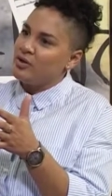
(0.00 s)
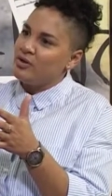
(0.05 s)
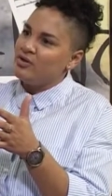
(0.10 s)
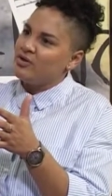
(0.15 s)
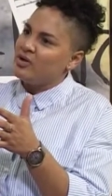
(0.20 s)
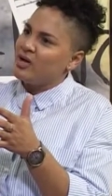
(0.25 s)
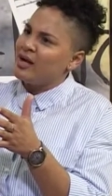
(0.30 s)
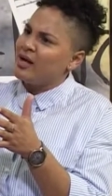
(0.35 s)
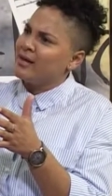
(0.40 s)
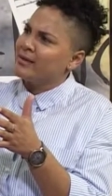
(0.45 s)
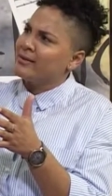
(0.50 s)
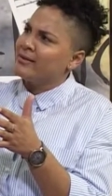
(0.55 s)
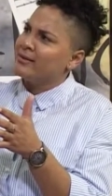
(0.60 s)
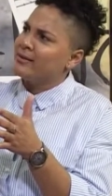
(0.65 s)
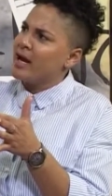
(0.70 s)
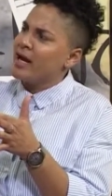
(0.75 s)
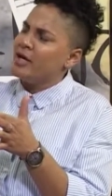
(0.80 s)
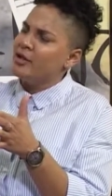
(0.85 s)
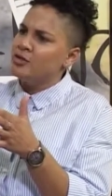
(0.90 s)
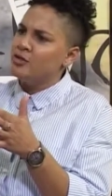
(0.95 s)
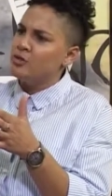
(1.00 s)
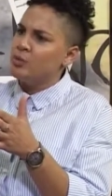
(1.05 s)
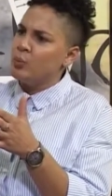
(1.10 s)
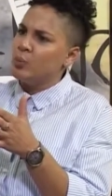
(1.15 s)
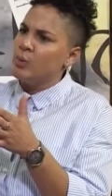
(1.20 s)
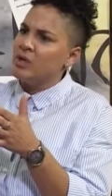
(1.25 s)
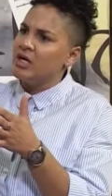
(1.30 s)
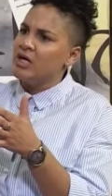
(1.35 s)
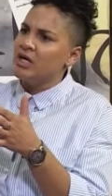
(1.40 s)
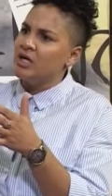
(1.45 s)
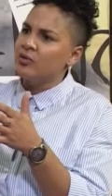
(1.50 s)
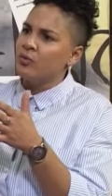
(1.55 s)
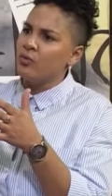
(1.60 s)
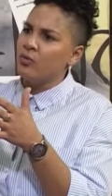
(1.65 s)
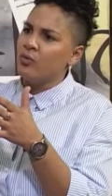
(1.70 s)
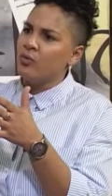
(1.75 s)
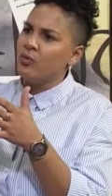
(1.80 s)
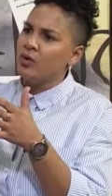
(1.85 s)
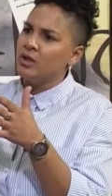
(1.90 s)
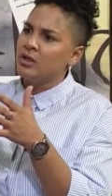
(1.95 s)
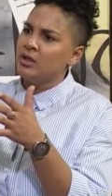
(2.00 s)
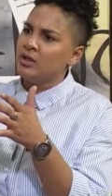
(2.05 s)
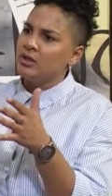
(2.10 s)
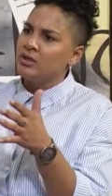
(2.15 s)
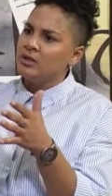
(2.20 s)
you know, like going to work or